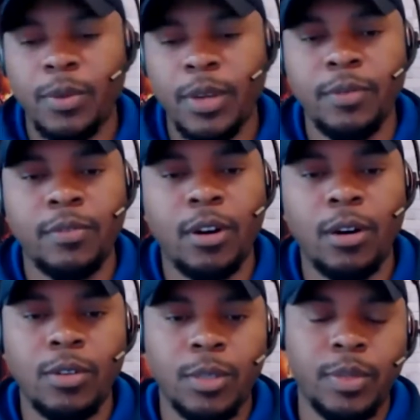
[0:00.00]
We've
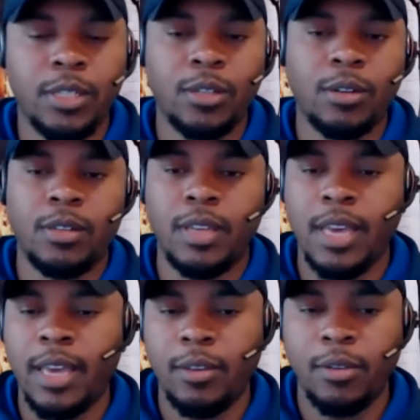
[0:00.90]
always been told,
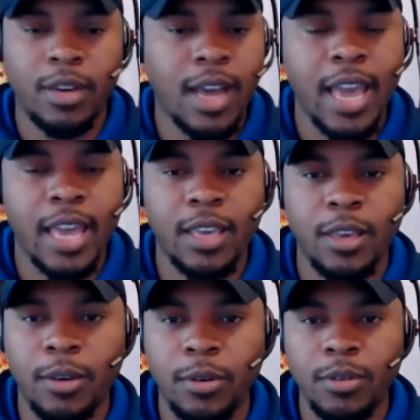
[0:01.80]
hey, your
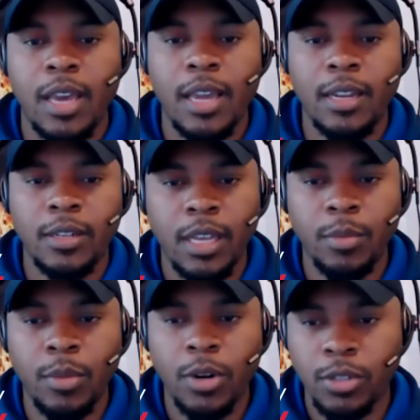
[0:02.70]
IQ and
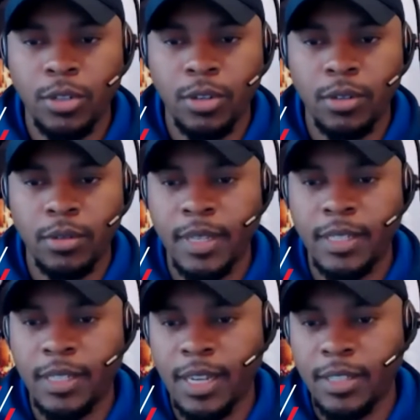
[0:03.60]
emotional
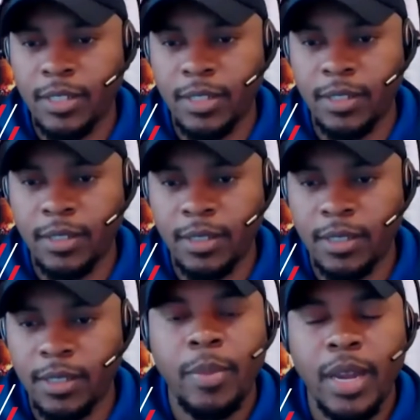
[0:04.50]

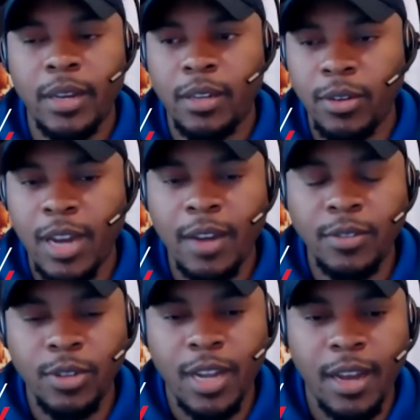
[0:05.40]
intelligence, but you
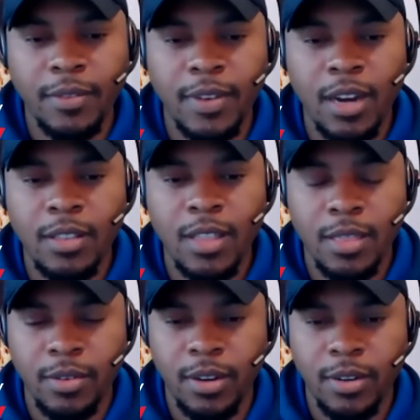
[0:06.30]
have to have now the
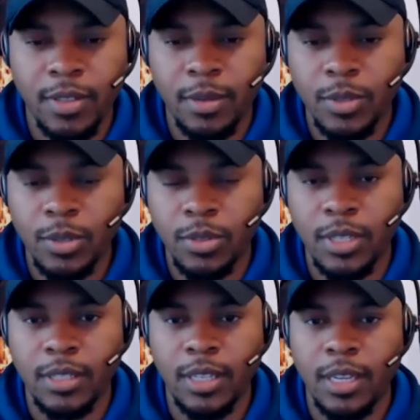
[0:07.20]
three of them to
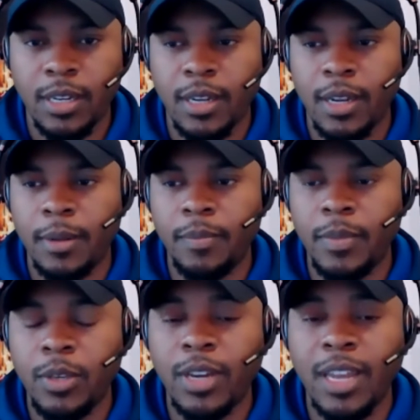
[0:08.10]
succeed.
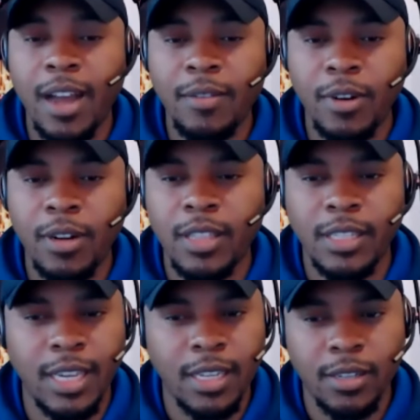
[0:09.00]
You can have all
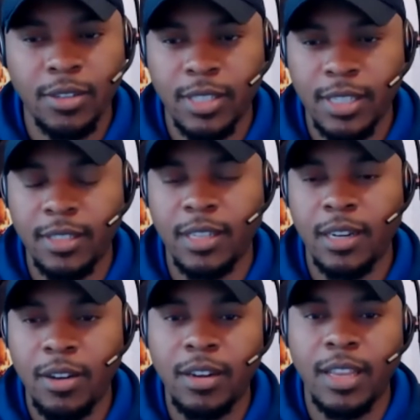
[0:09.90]
the technical skills
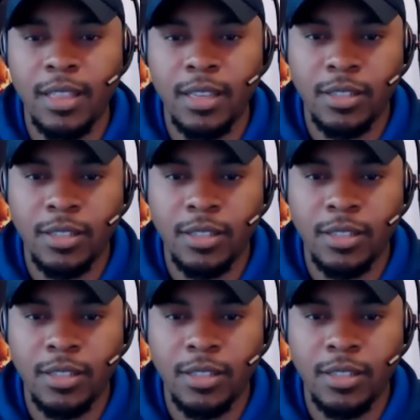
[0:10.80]
and not get the